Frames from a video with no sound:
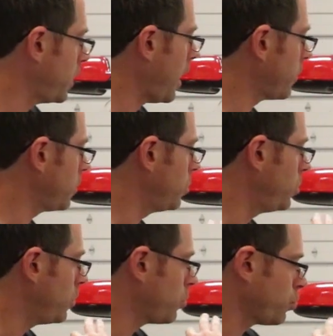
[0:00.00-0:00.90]
we have
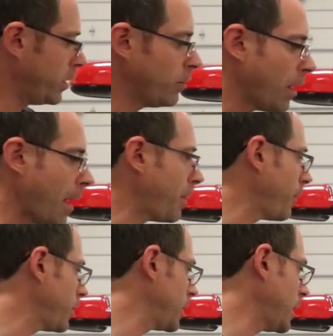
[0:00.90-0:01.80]
to rewrap
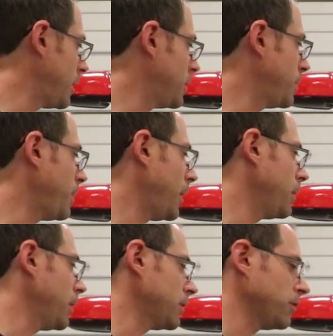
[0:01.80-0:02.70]
everything that needs to be
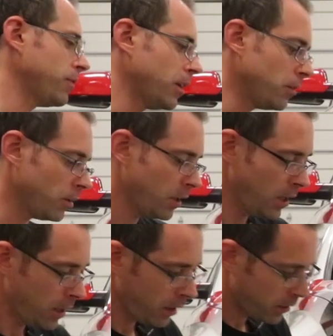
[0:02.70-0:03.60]
painted like this fender,
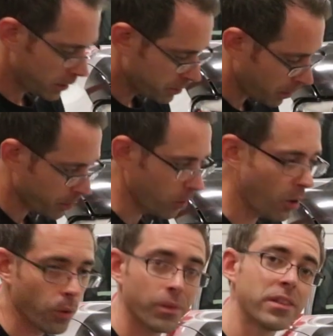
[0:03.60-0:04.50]
this bumper,
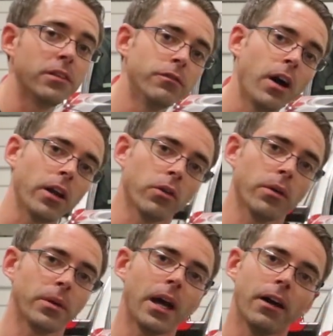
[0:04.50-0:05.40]
all with the vinyl
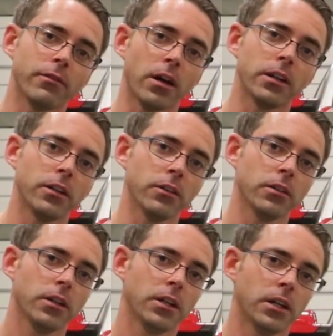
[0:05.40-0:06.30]
that we have on
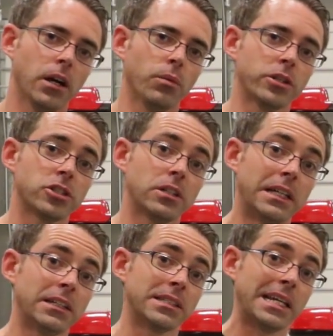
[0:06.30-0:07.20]
here uh, which
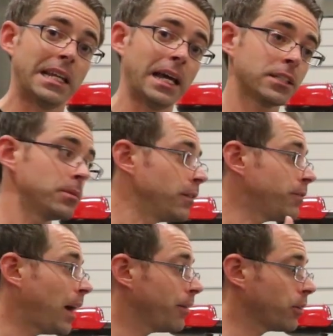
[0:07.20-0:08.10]
is an estimate
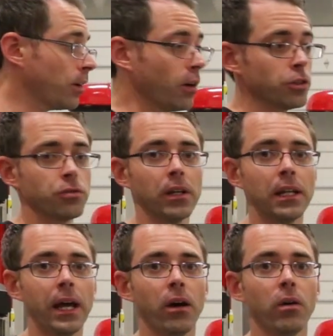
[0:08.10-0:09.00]
of $500 right
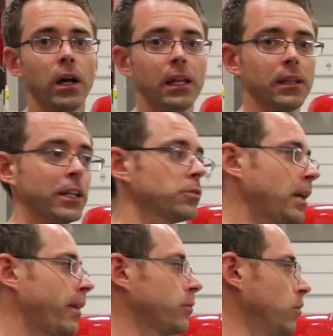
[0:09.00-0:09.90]
now, unless
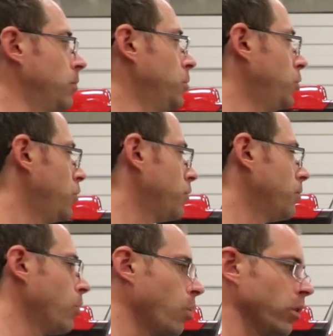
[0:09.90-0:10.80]
we have to remove
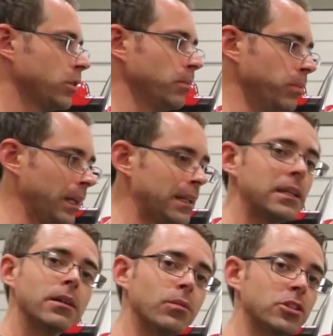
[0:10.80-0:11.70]
more to
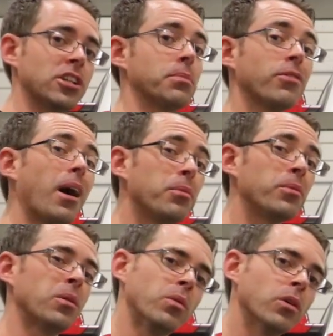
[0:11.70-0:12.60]
blend it, which they
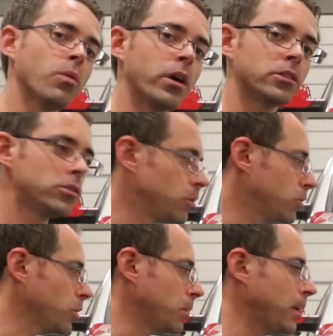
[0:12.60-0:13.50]
probably will want to
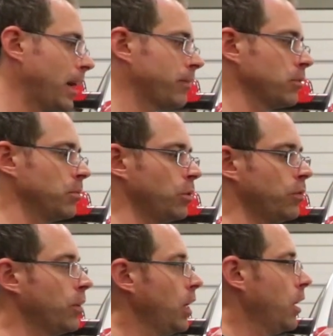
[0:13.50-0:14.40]
do. So we may have to remove